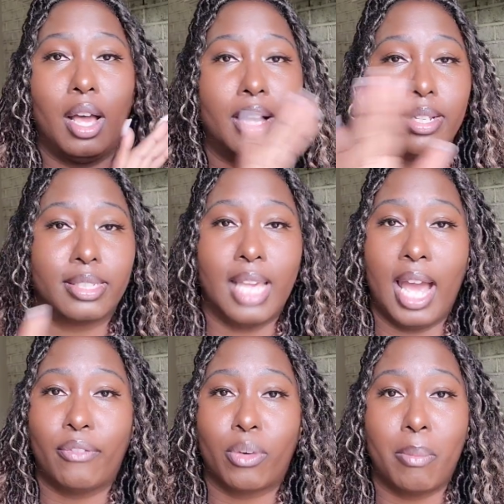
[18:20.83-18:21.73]

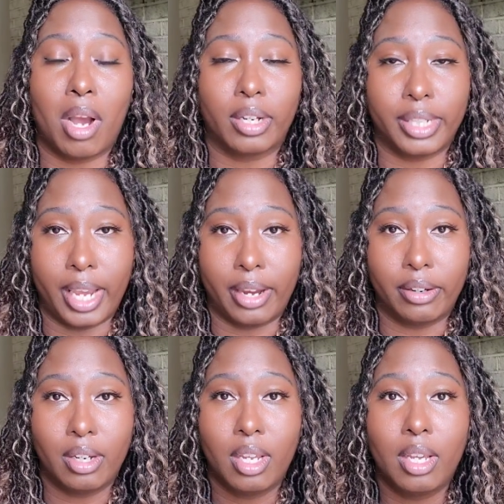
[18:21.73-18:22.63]
Aside from Marley hair.
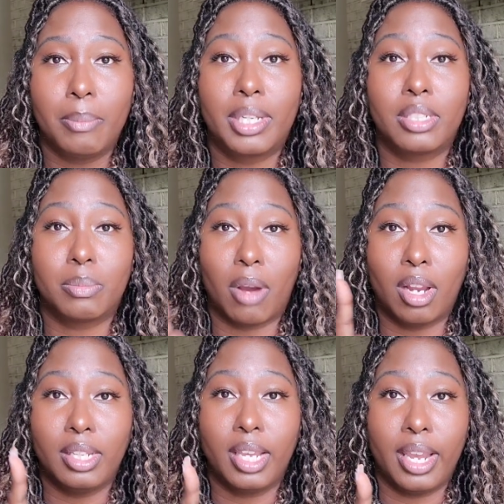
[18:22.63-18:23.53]
Because
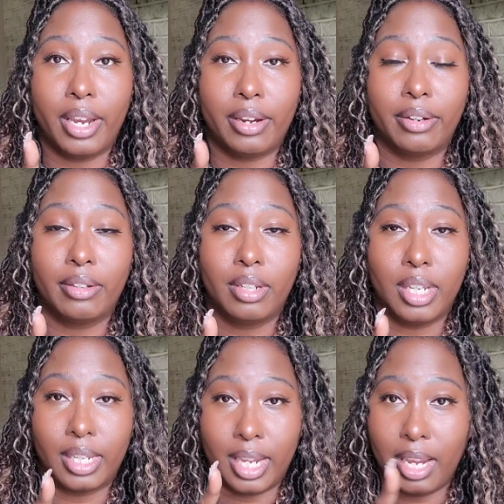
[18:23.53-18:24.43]
Marley hair,
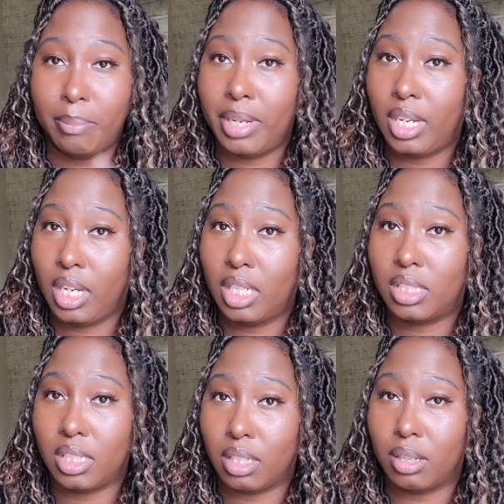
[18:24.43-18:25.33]
it can be
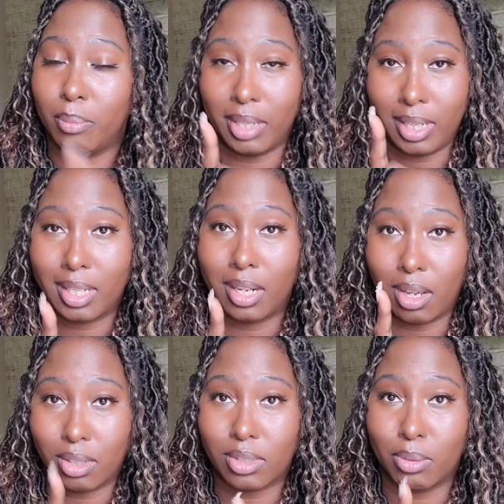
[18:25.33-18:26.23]
easy, but it can
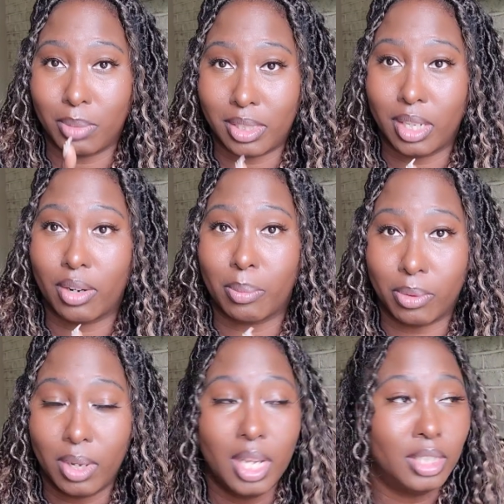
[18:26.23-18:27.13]
also be
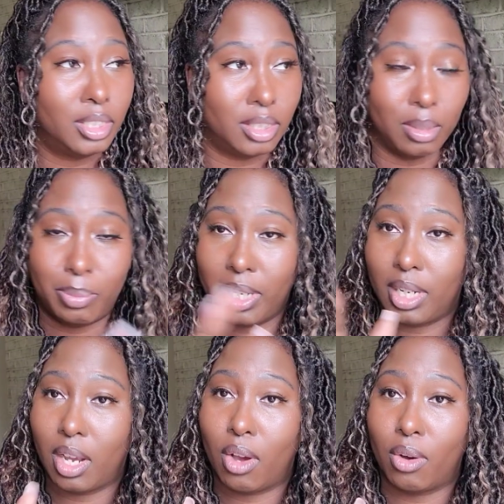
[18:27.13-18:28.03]
terrible. Just
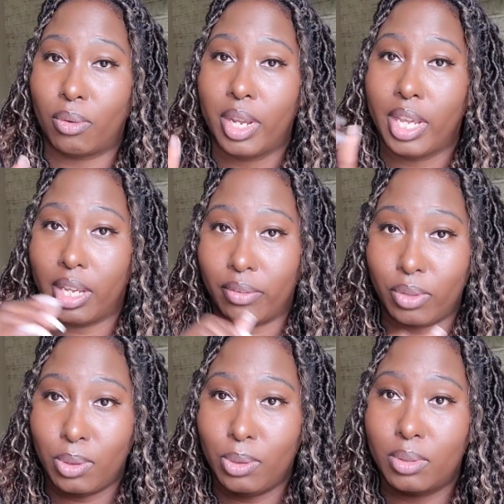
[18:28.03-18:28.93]
depending on if
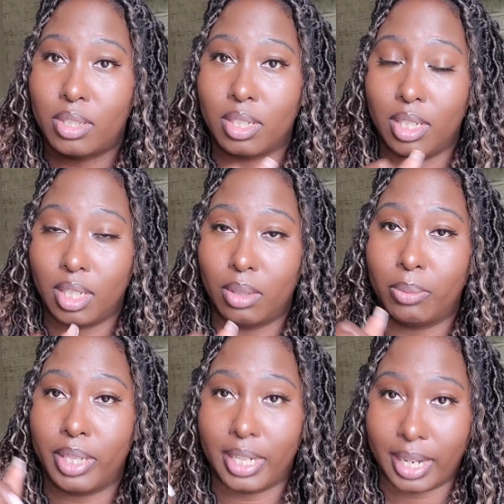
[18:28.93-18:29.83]
you used to dealing
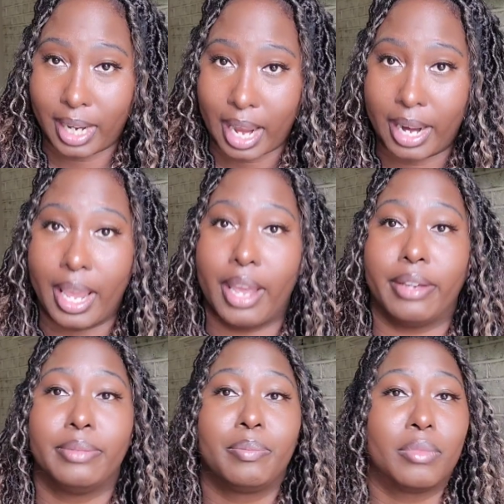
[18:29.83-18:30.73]
with that kind of
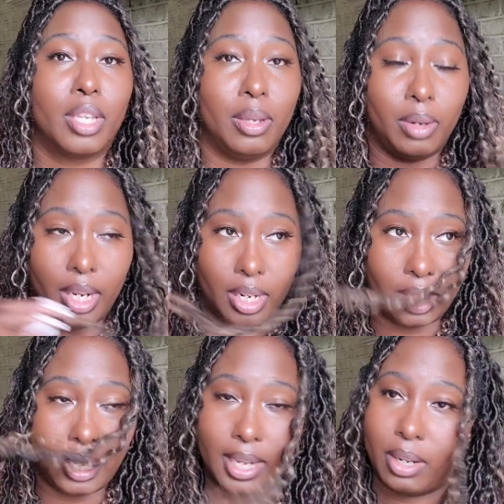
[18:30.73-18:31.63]
hair. And and
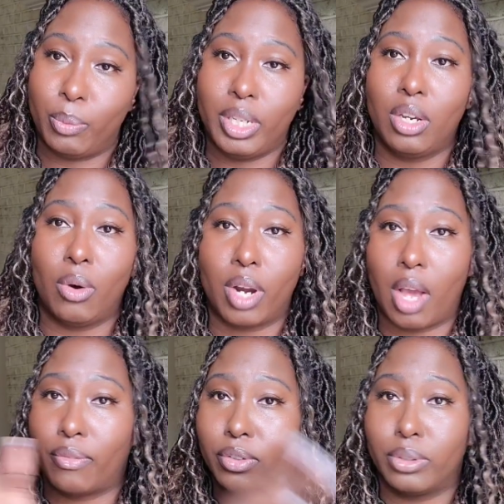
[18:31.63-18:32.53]
again, we going
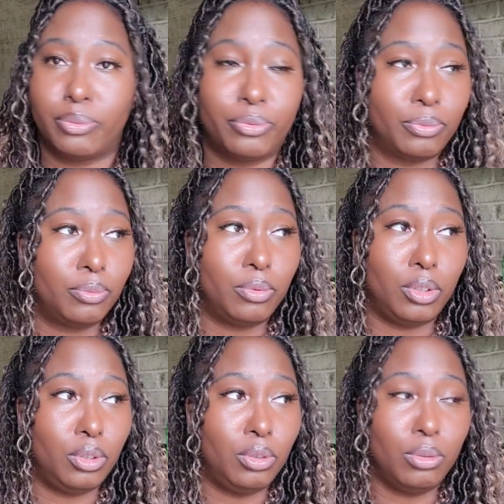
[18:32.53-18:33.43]
off of
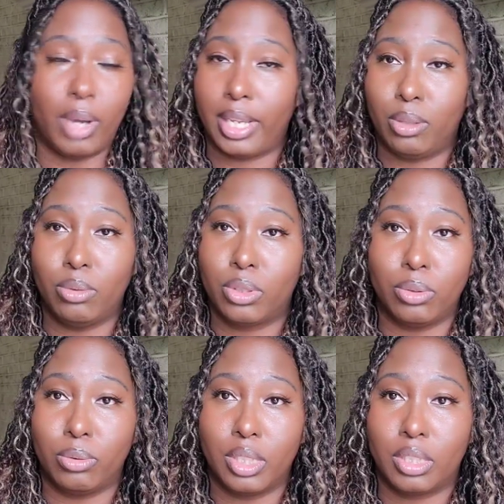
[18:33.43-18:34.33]
you ain't used
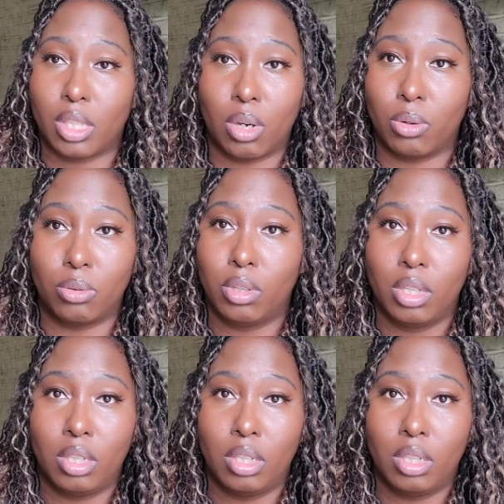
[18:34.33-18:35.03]
to it, so